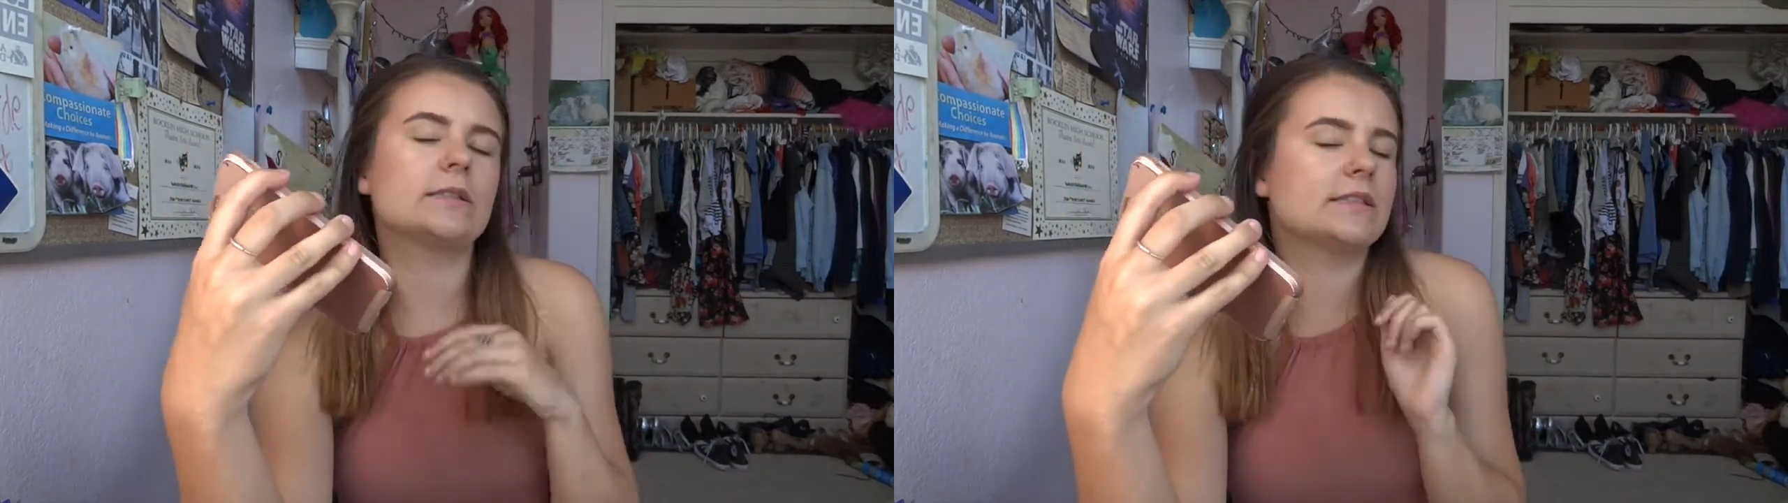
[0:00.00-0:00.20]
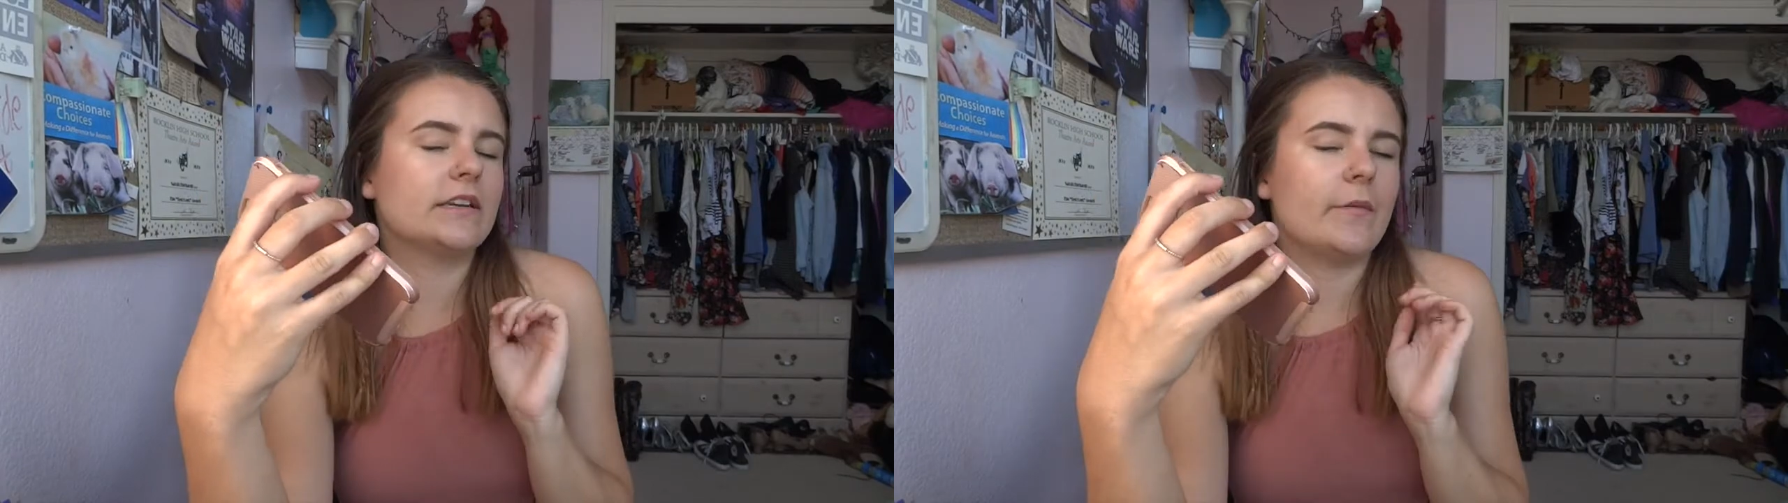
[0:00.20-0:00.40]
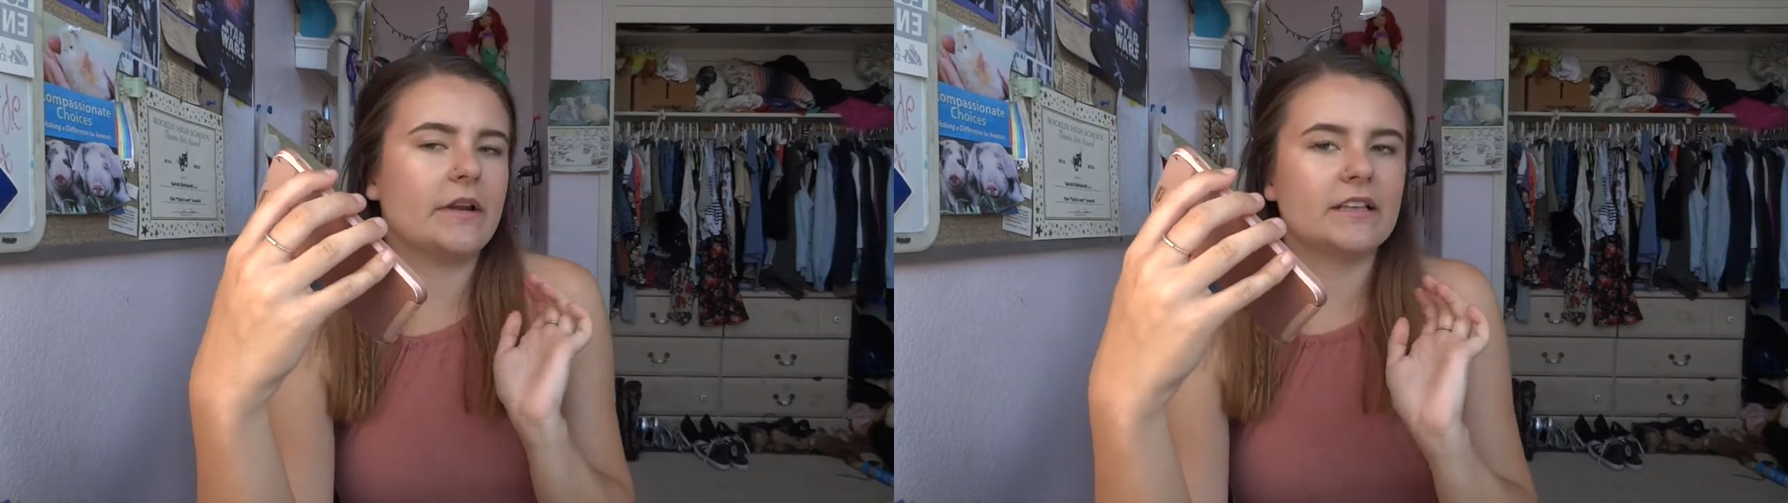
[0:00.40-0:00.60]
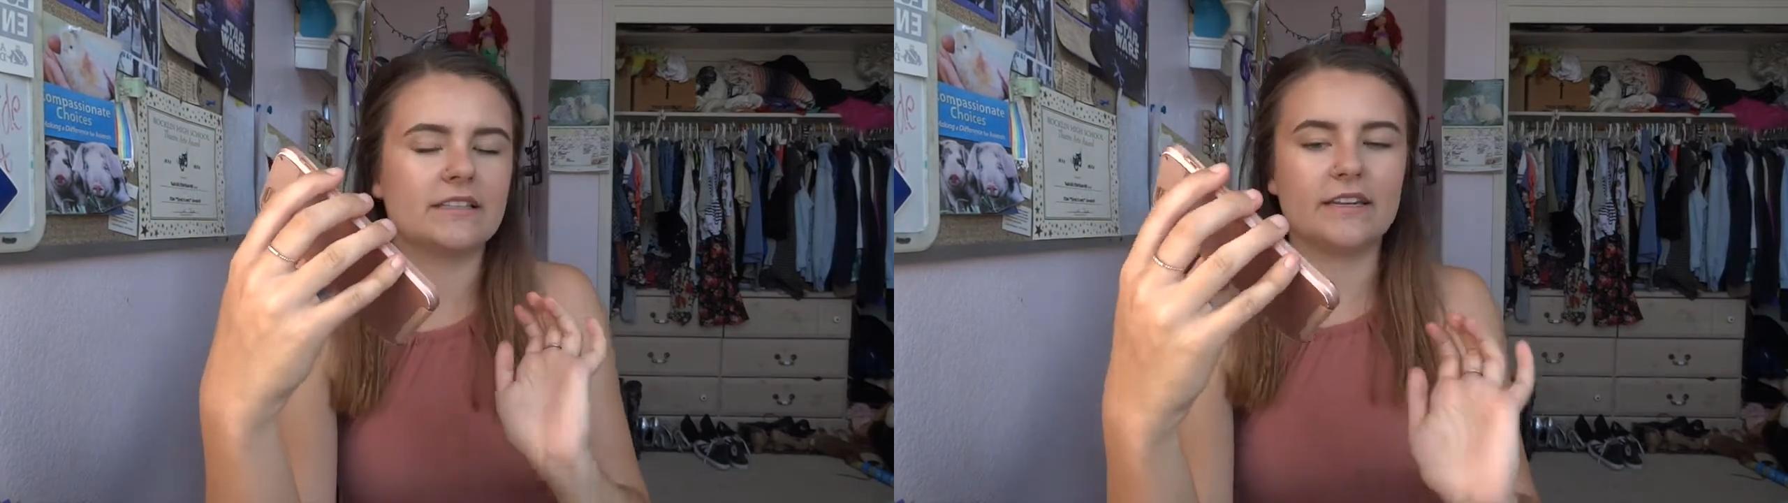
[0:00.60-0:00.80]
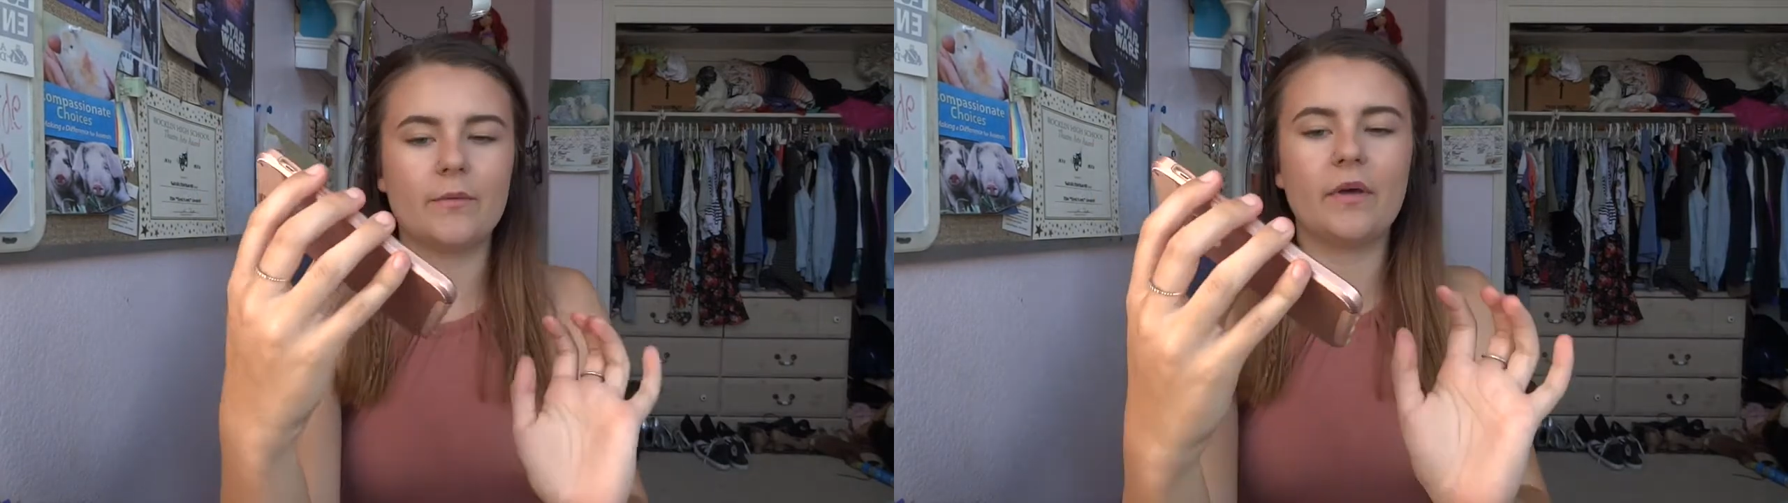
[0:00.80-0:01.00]
snippety
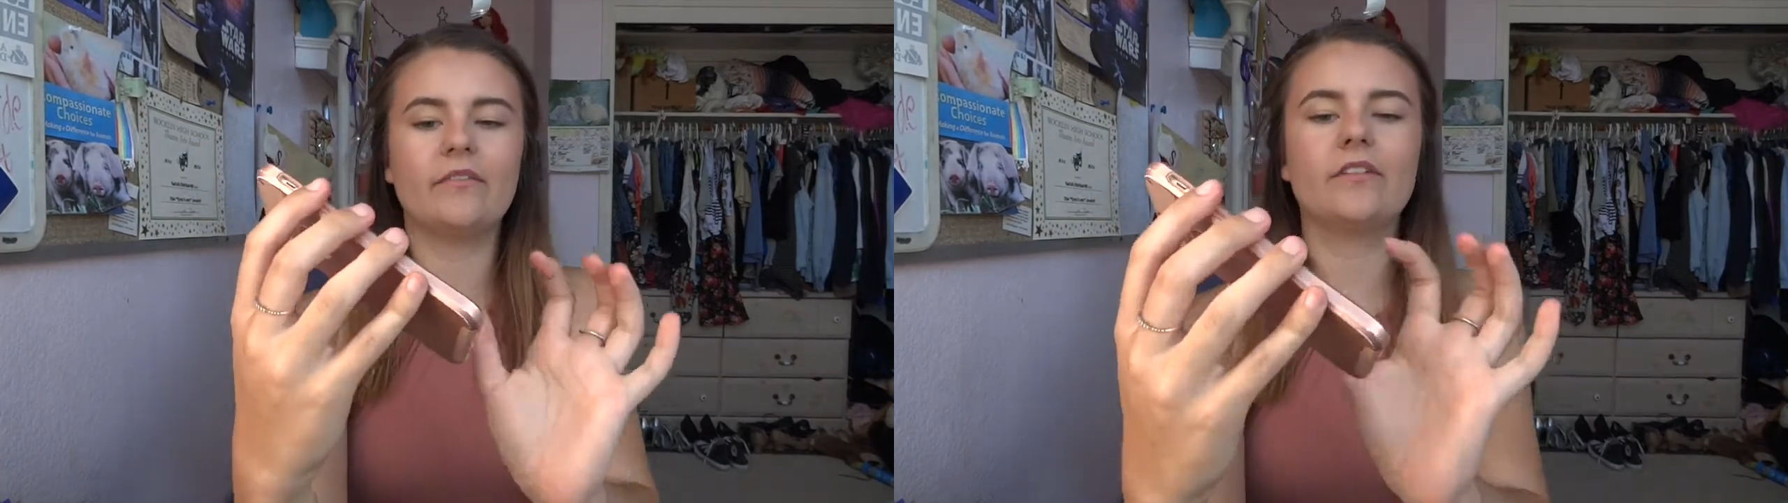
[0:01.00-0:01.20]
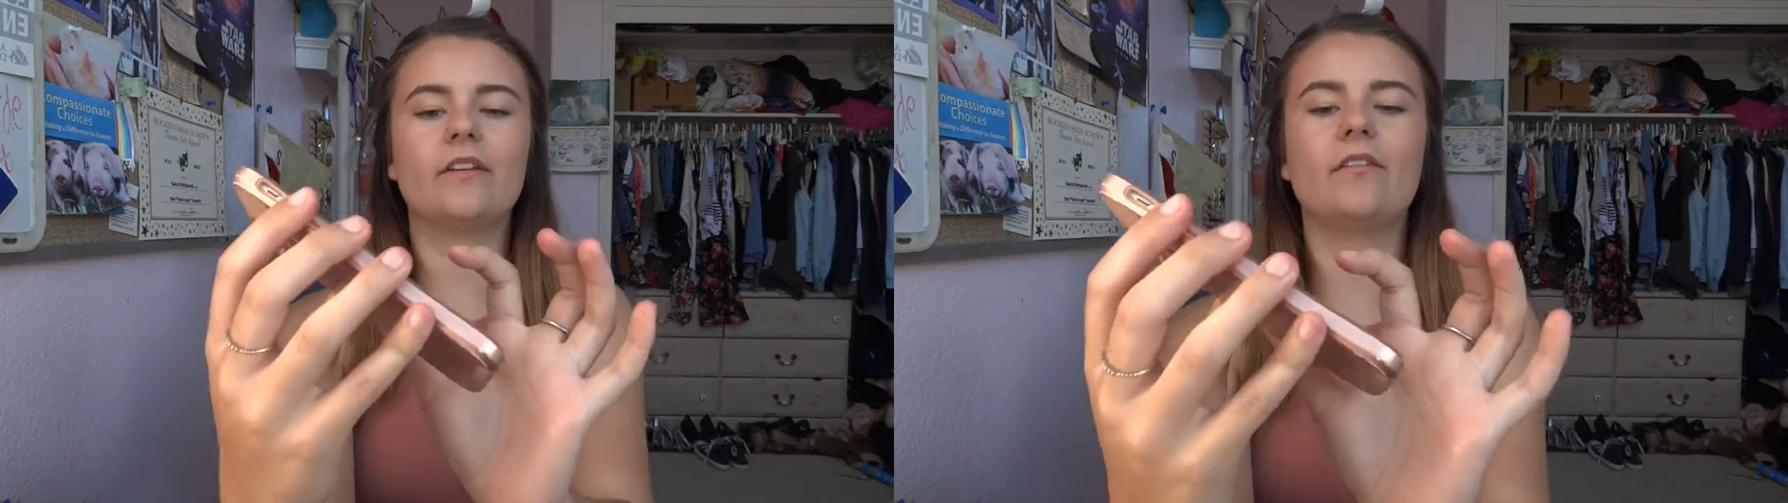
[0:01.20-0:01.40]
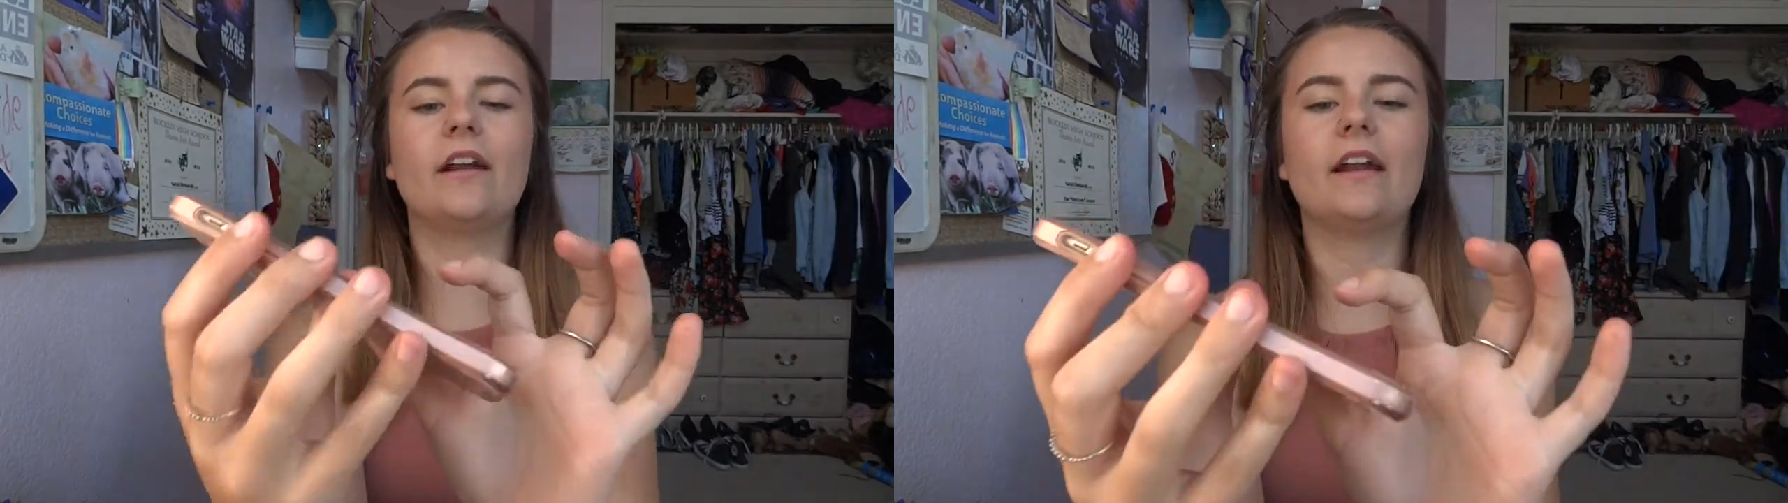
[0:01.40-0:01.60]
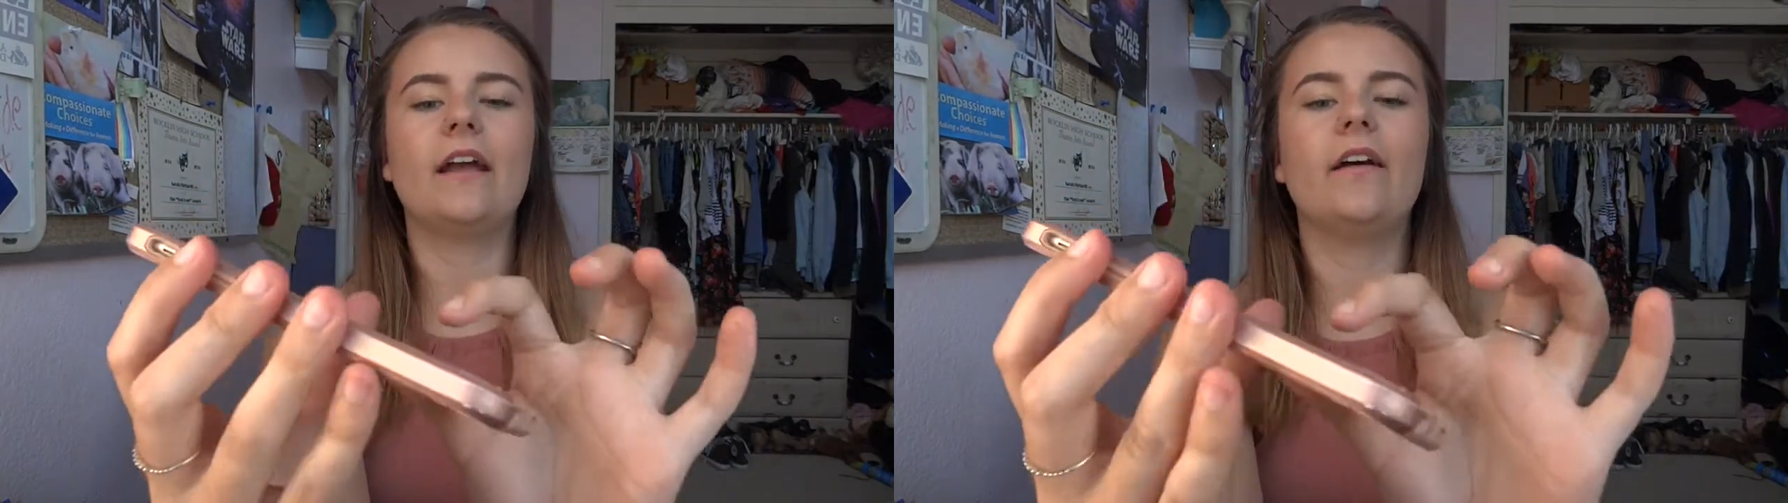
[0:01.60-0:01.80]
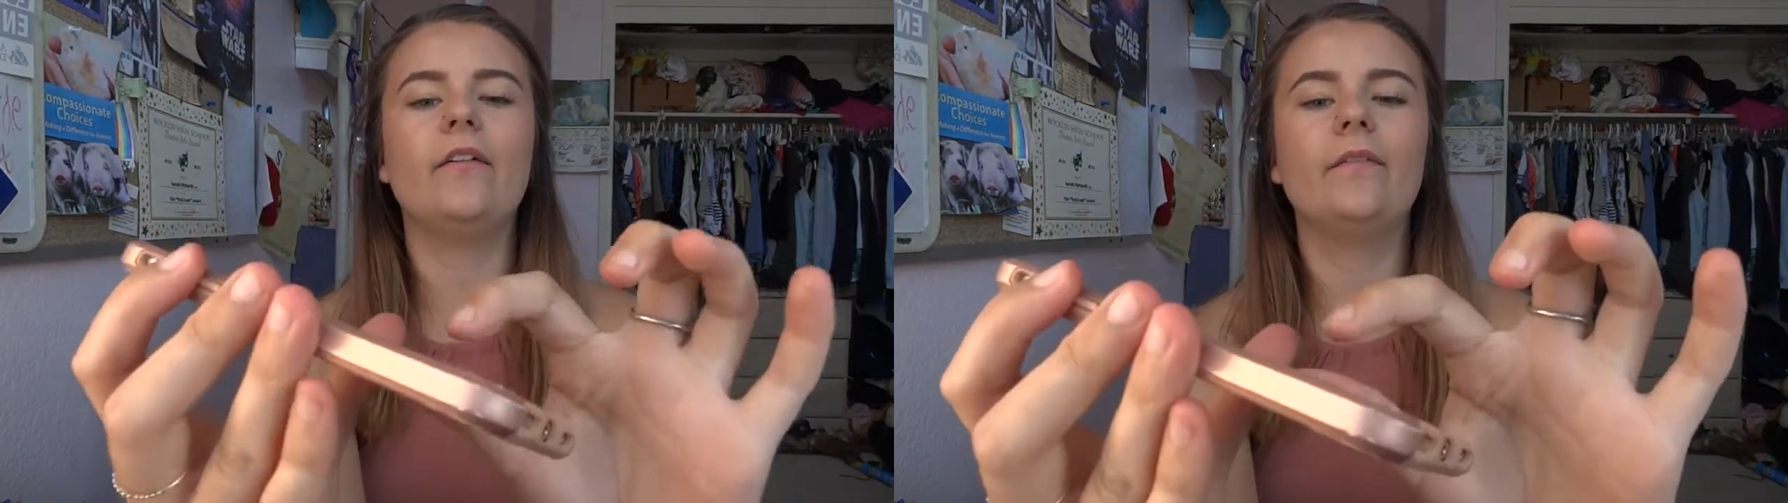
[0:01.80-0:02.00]
snip of it right
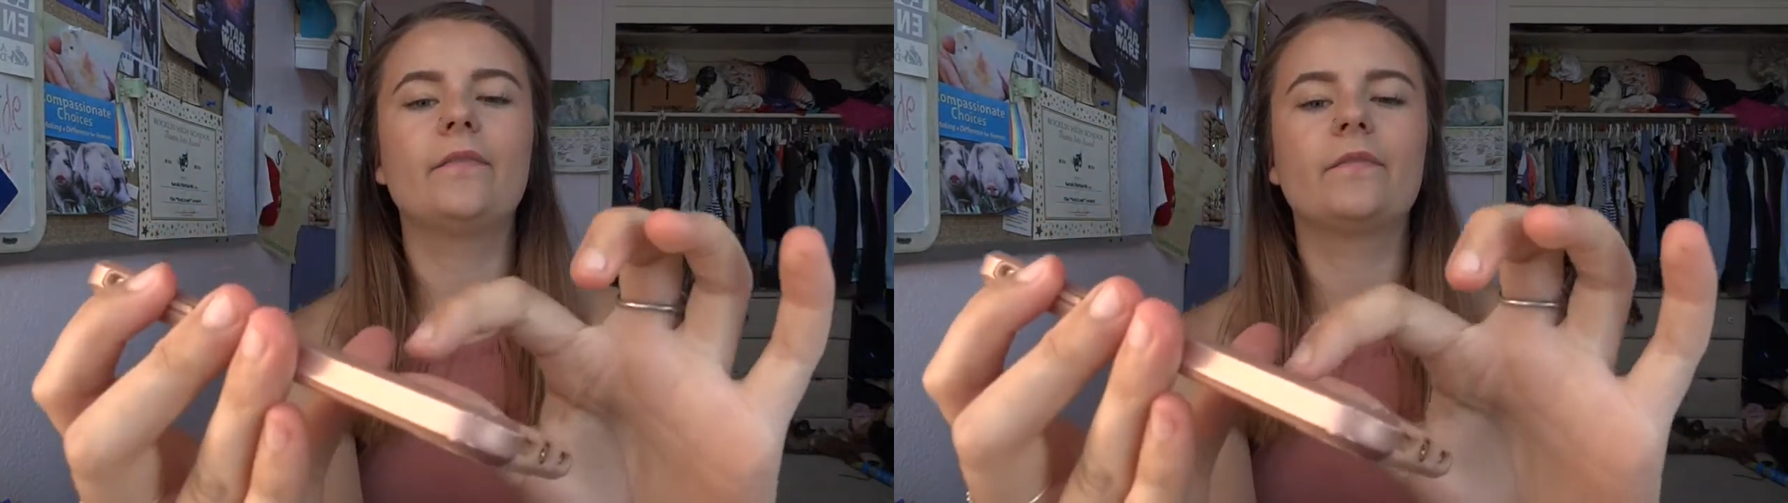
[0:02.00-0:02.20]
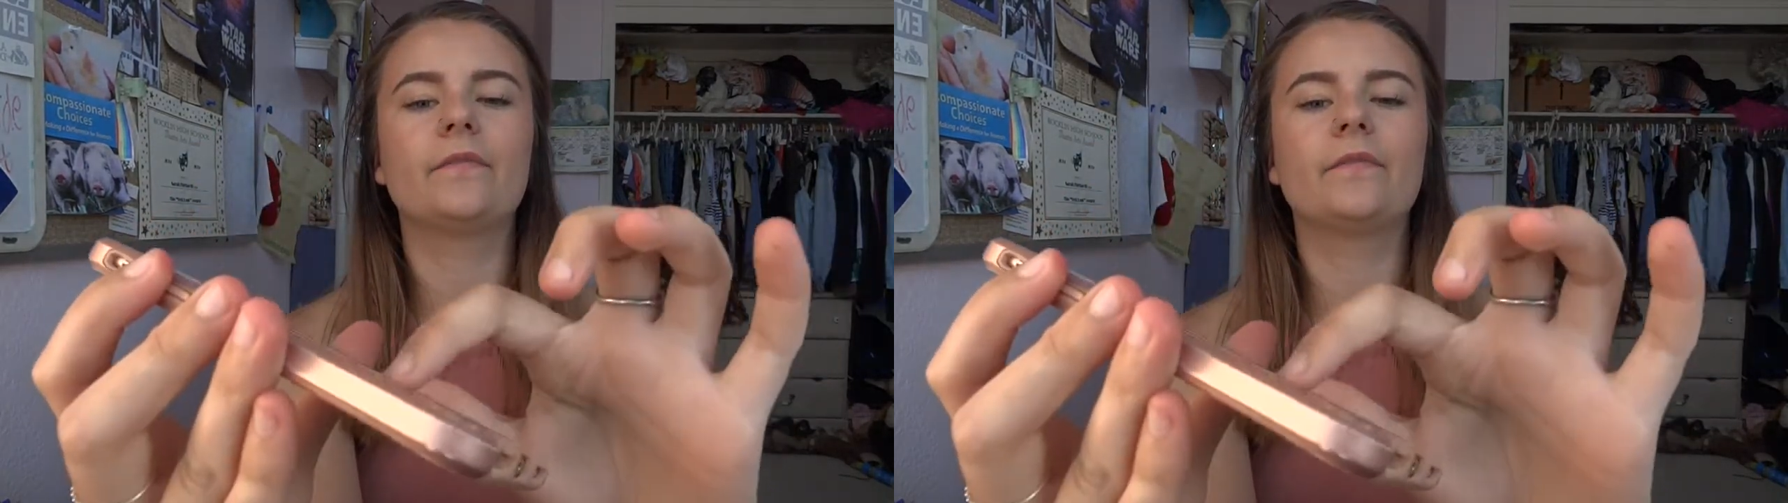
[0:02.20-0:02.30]
now.